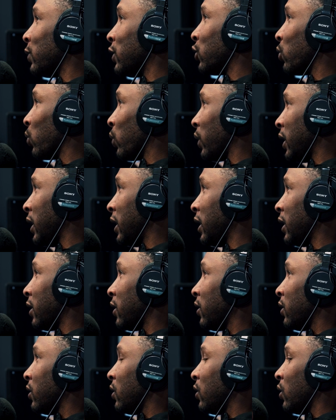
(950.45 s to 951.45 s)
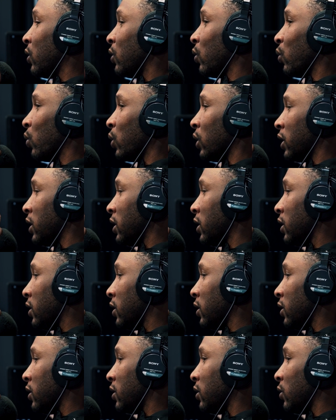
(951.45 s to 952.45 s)
between what
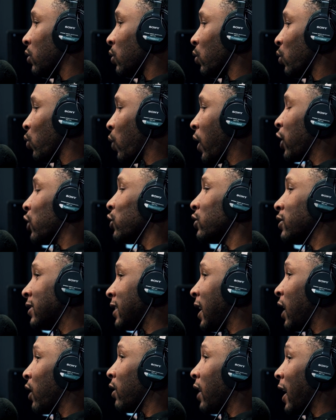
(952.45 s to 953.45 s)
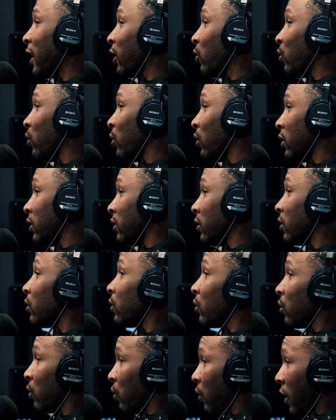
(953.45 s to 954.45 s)
records sound like on
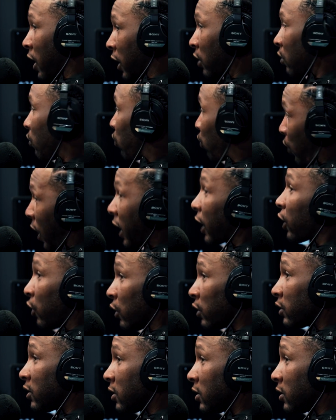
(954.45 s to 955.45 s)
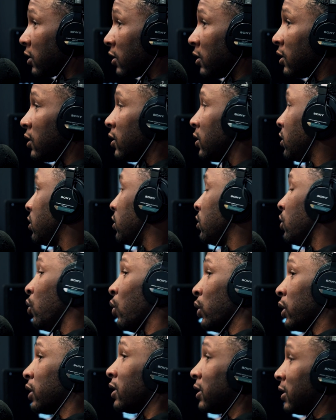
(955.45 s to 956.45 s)
rec- records, mm-hmm.
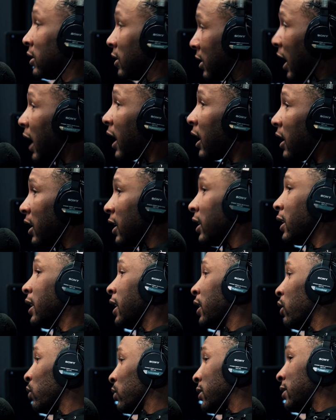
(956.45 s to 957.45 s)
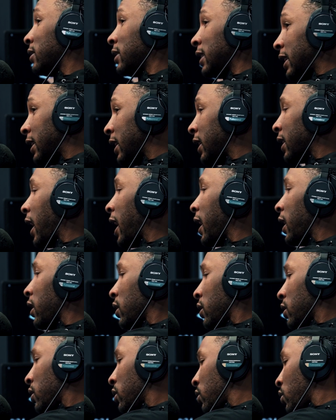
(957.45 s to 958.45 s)
on cassette, and then on CD. Like
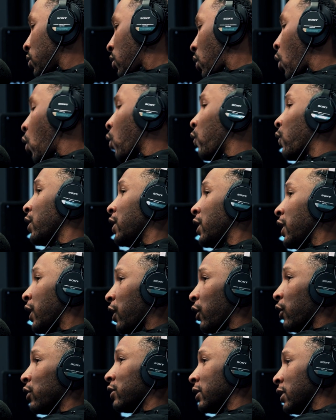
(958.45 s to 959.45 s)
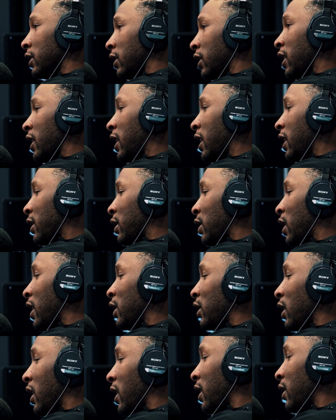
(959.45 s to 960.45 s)
over years, it it it
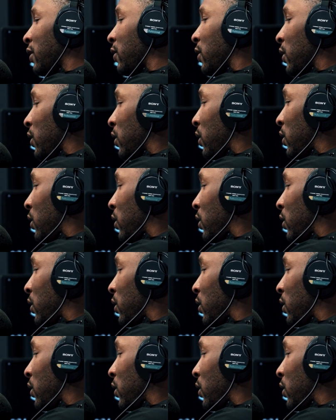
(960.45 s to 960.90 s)
it, it